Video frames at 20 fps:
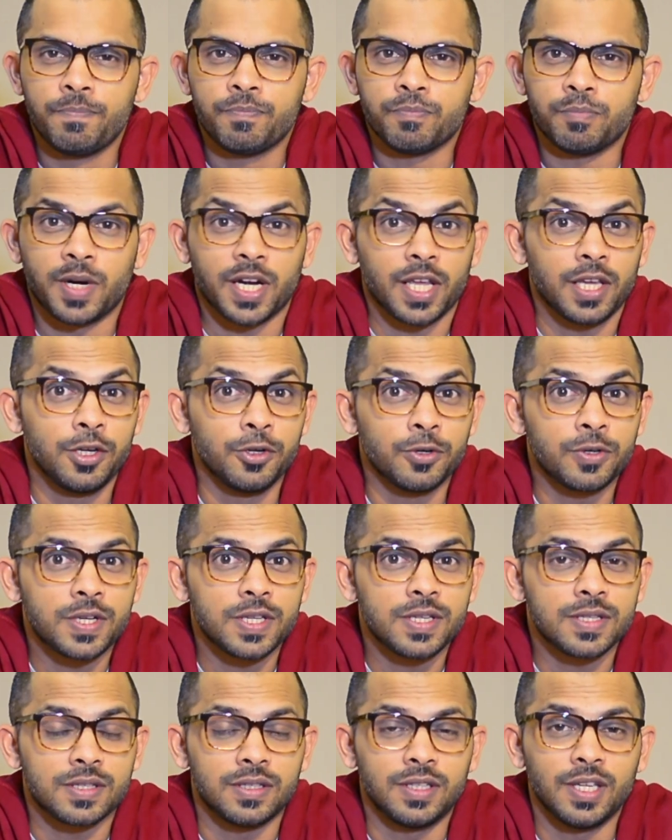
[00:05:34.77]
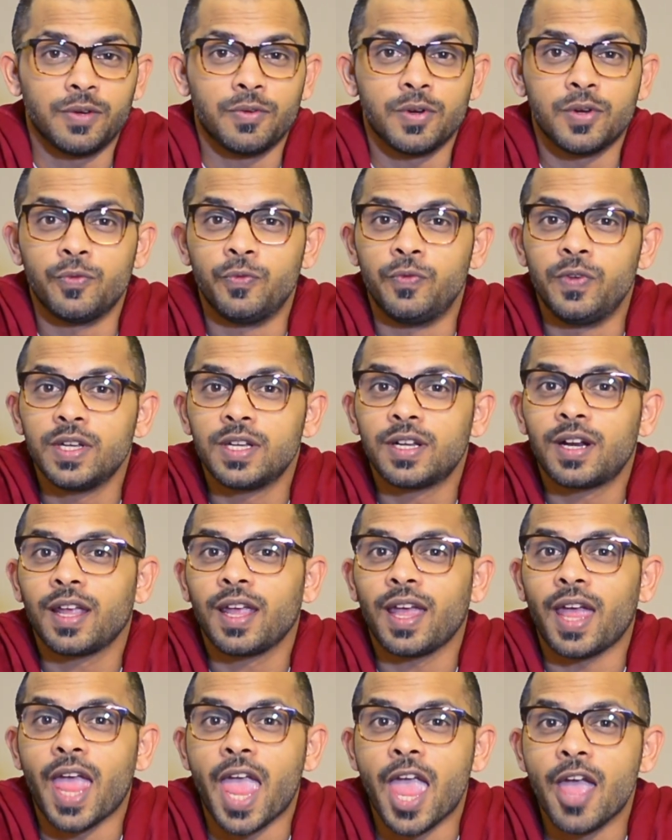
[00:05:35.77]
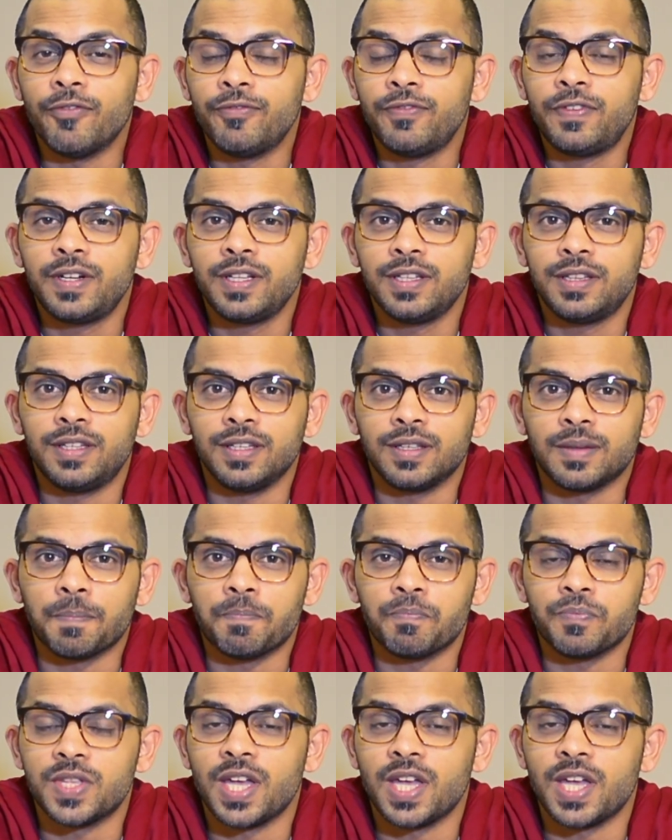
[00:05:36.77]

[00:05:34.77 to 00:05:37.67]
But I noticed they were wearing everything.